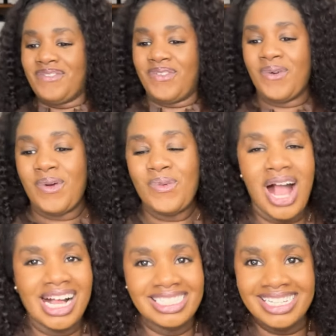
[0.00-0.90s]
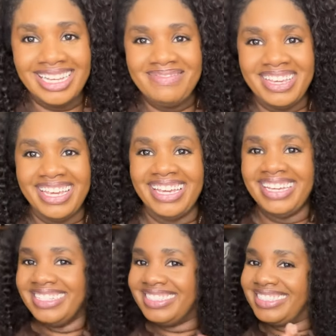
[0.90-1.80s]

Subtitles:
for watching me.